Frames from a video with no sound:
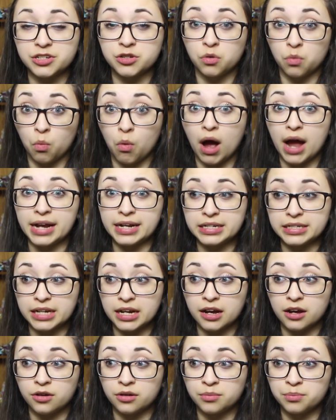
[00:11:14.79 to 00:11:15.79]
to wind
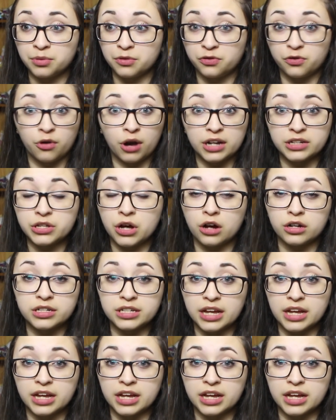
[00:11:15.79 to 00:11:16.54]
down before I talk